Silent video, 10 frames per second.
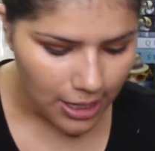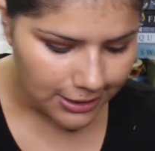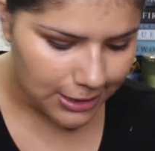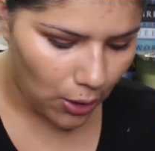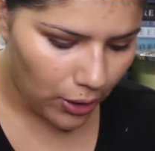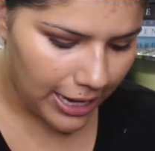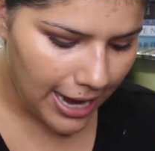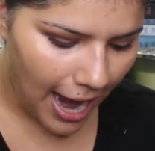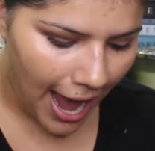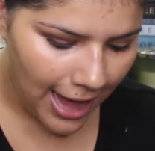So
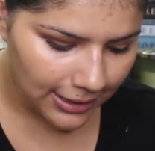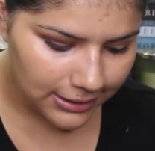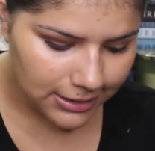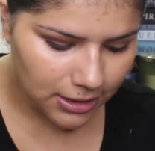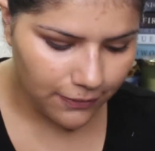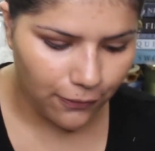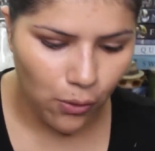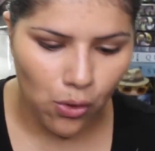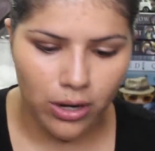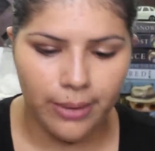he asked
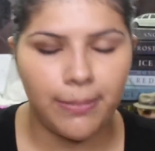for